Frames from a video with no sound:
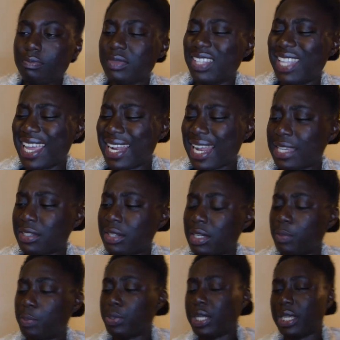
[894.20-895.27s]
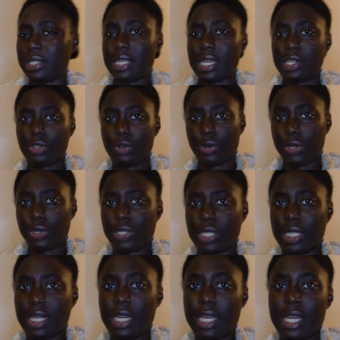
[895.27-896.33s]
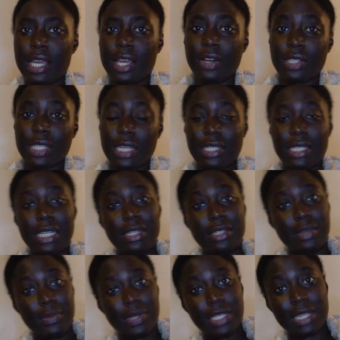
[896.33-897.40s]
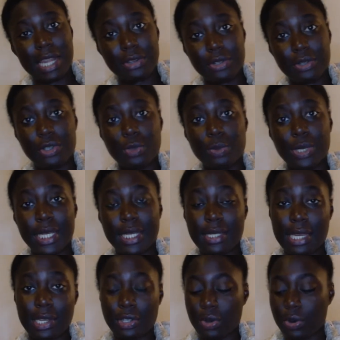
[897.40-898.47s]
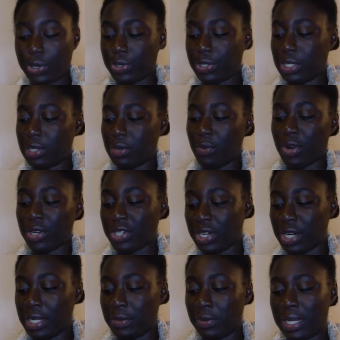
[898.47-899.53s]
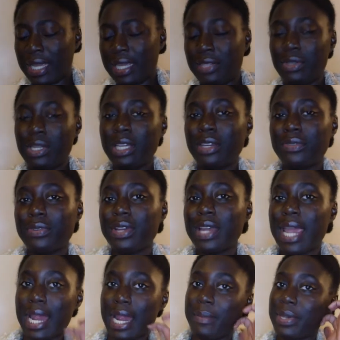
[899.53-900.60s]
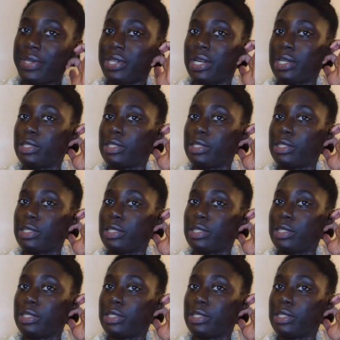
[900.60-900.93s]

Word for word: Then I started putting essential oils in there because I'd seen some of these natural girls putting essential oils in their water and they were like, it's really good for your hair, sure your hair